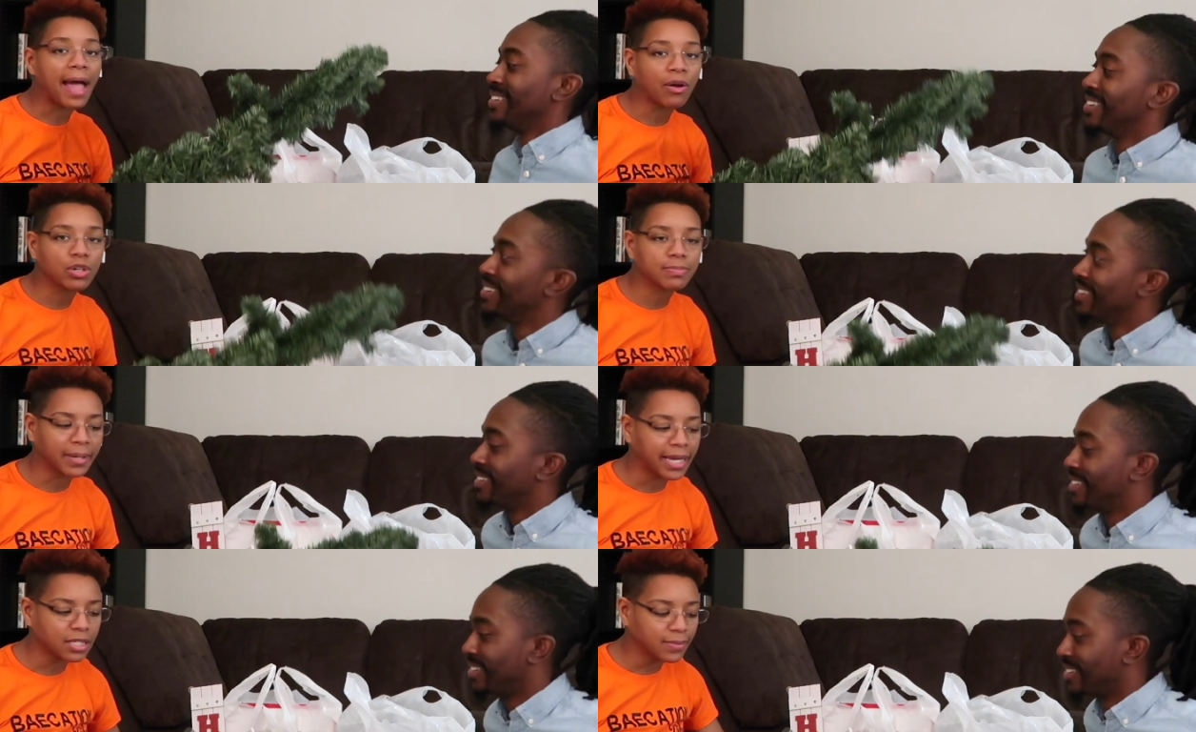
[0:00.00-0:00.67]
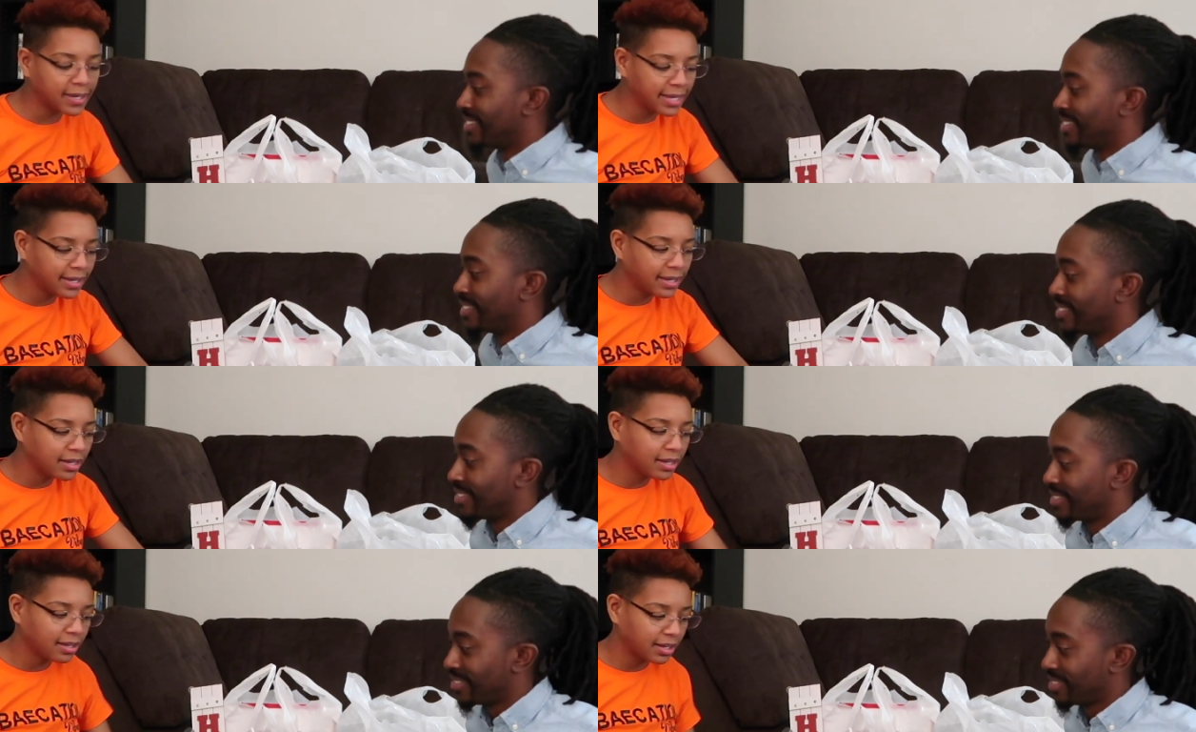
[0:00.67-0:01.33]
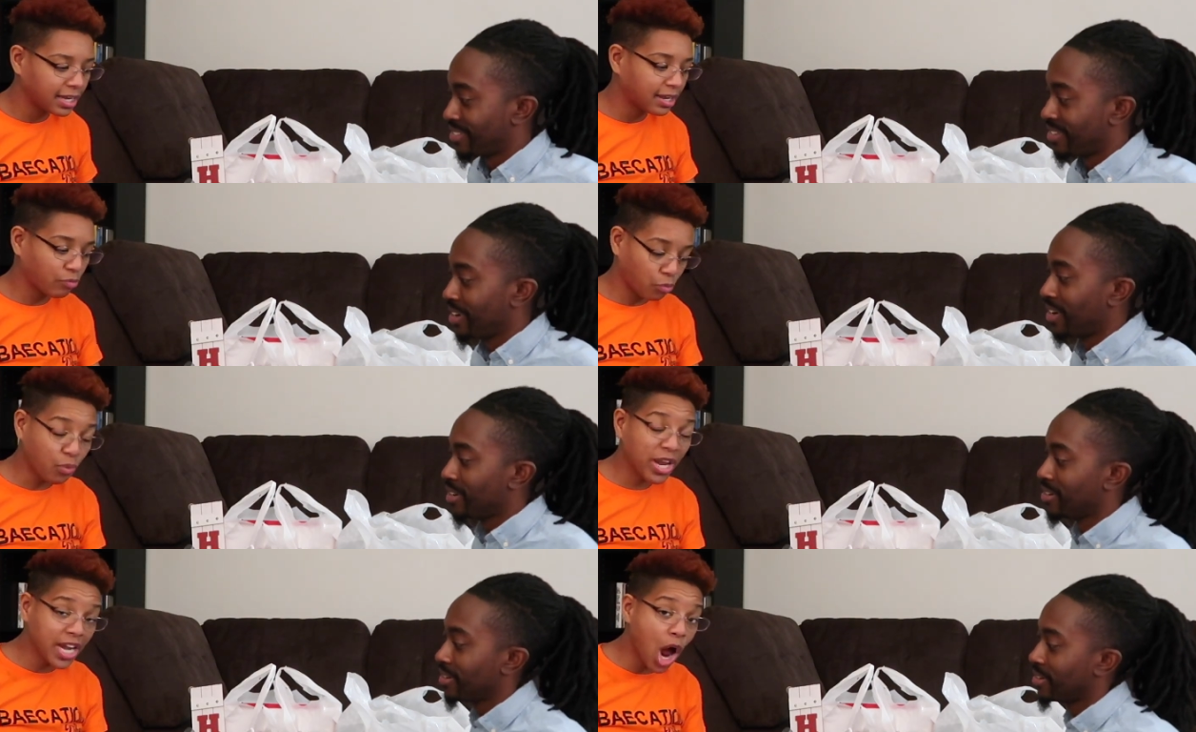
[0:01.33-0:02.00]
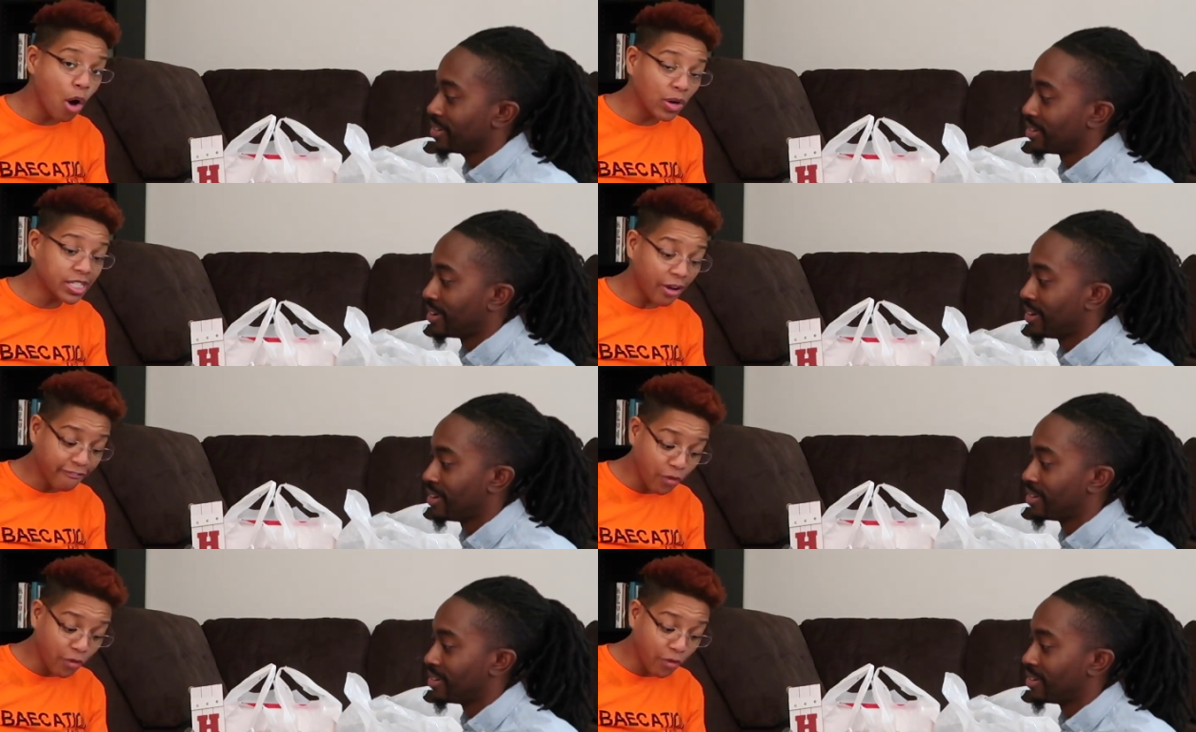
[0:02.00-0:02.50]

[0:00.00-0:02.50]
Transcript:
Speaker 1: backwards, but guess what? Huh. We know it's a